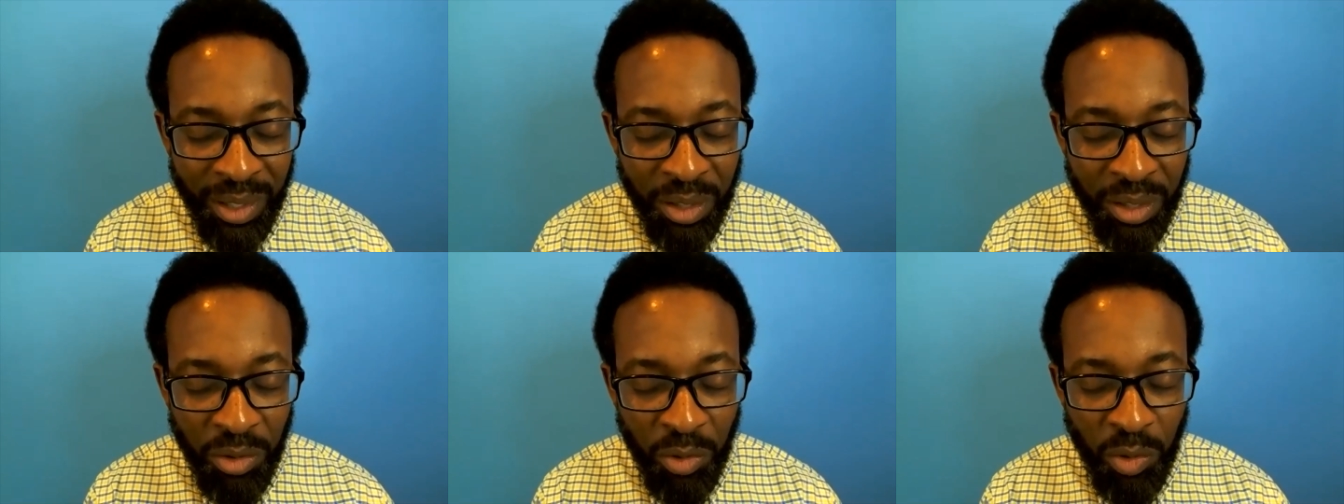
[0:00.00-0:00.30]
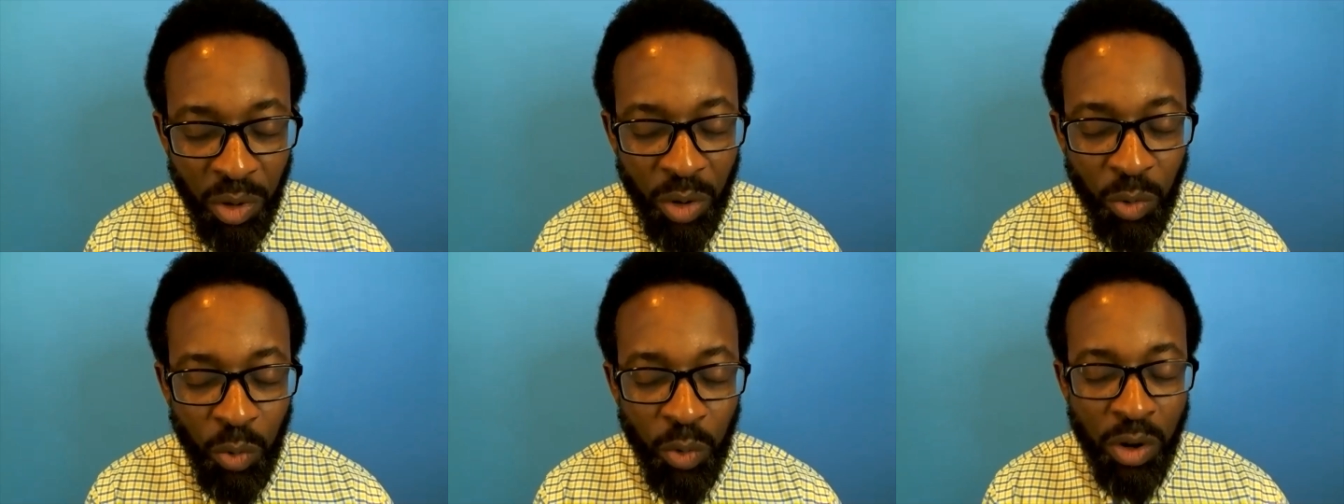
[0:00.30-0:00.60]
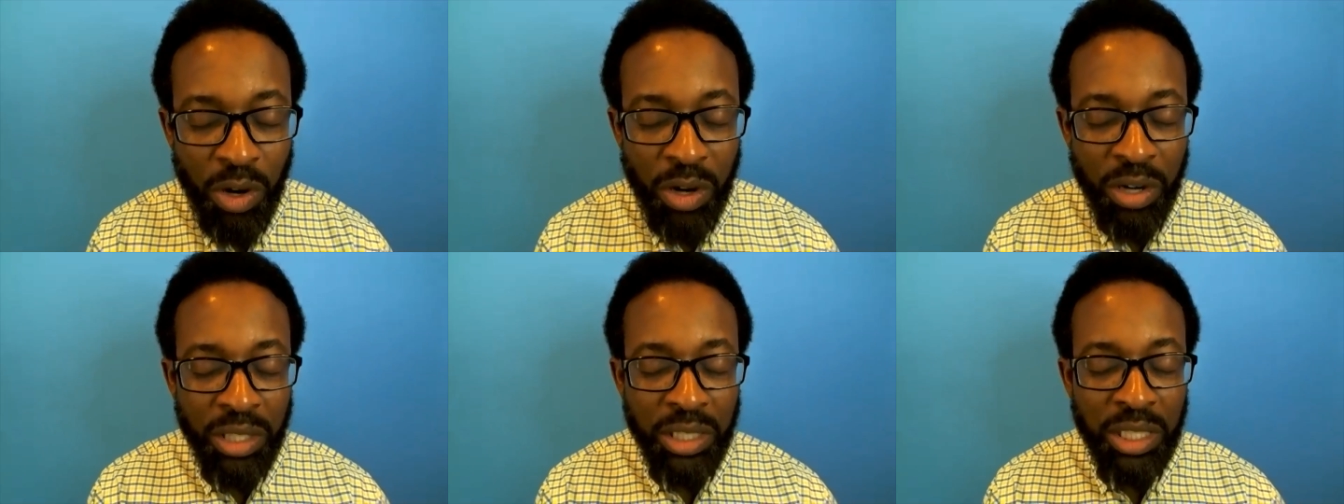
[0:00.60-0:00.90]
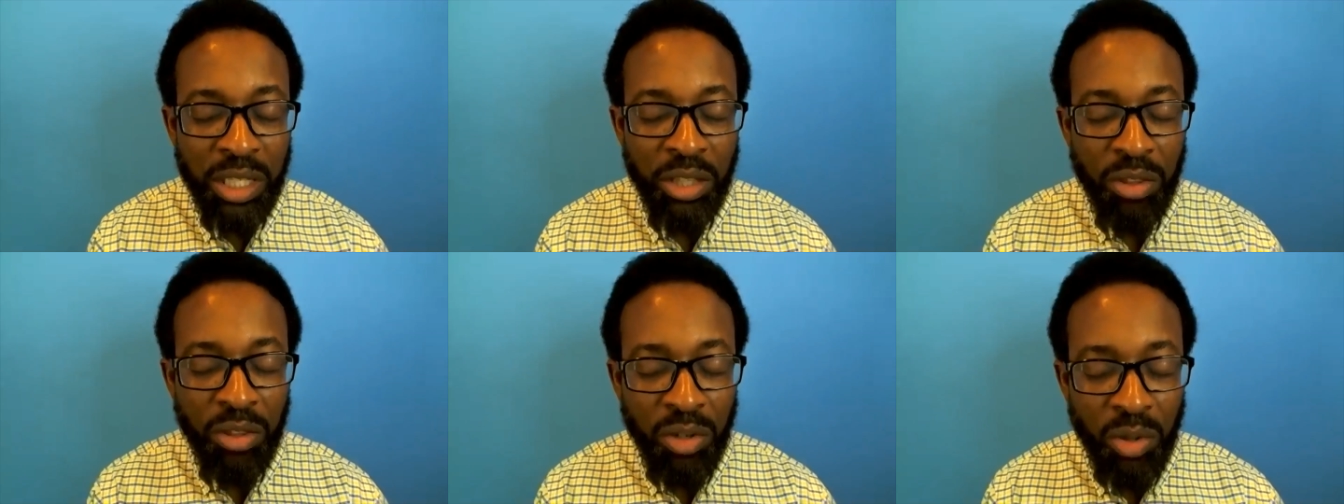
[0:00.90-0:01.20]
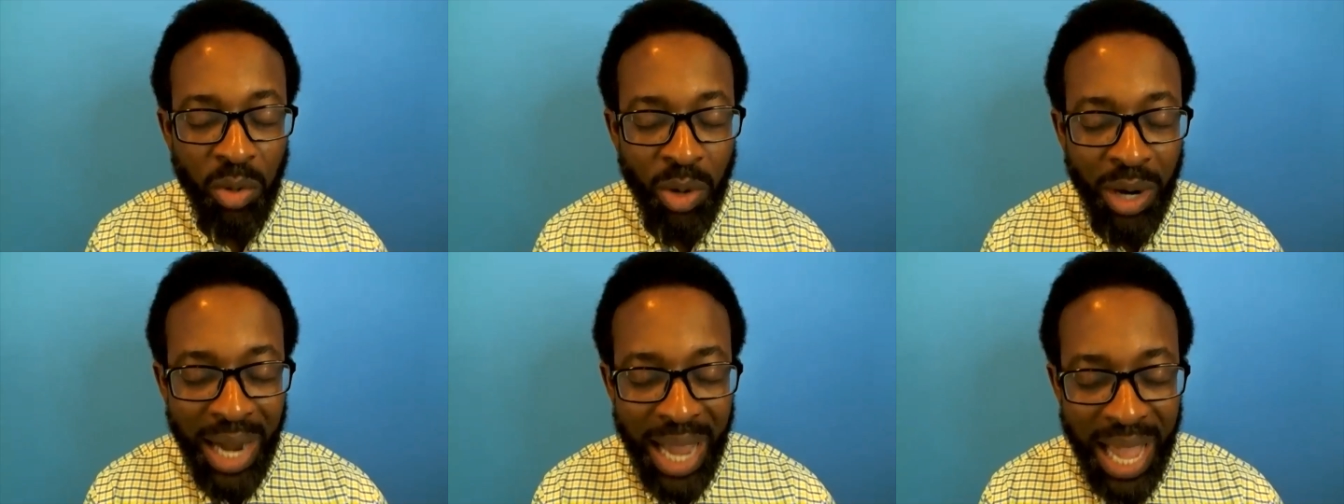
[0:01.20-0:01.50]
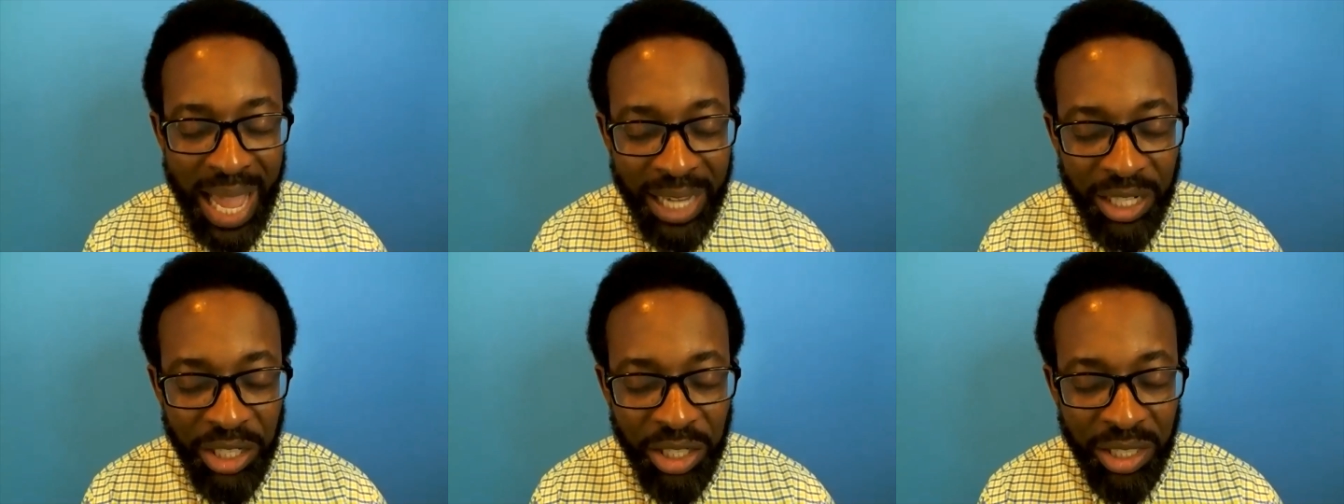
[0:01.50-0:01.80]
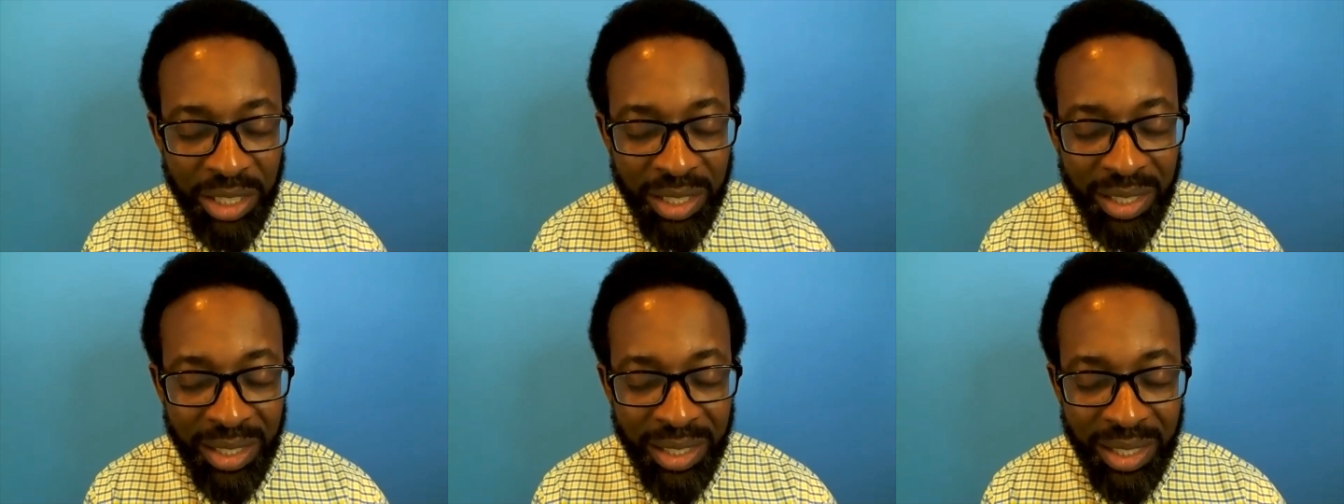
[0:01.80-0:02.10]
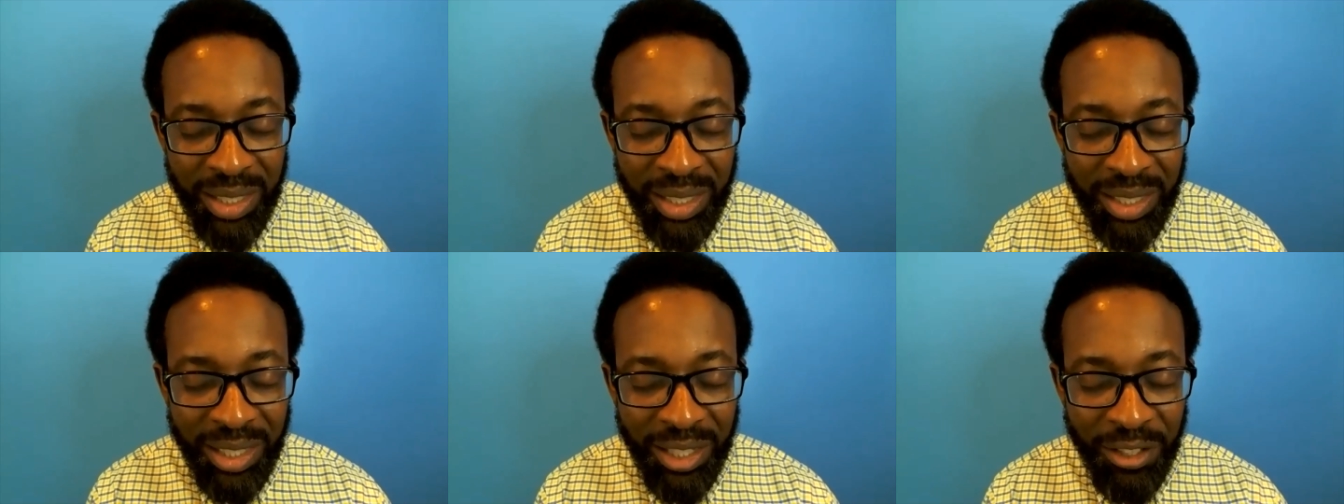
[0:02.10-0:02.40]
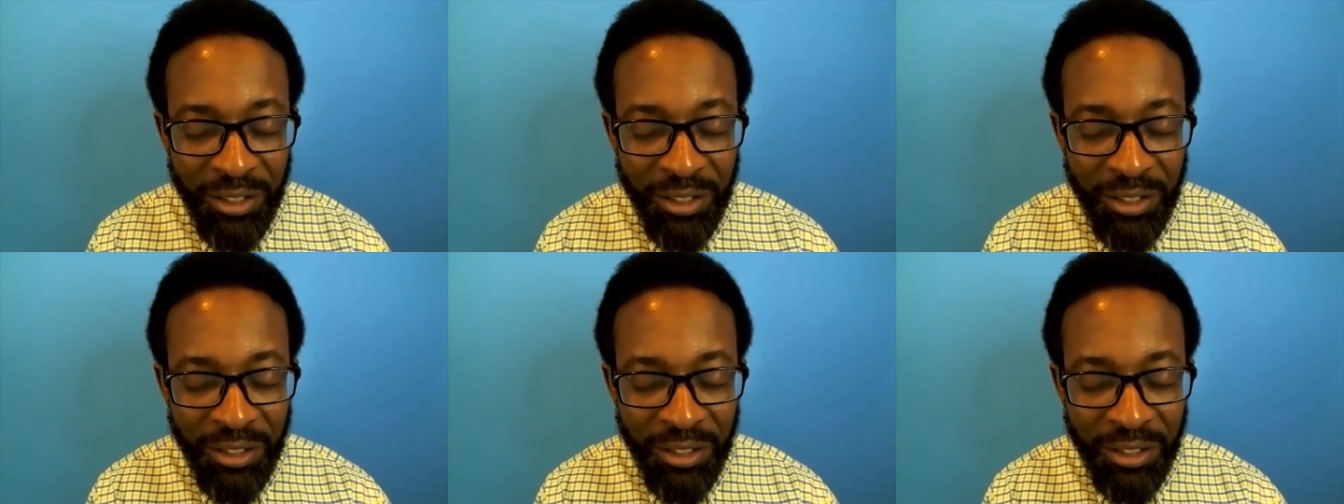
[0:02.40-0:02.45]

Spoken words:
through our words, through our actions.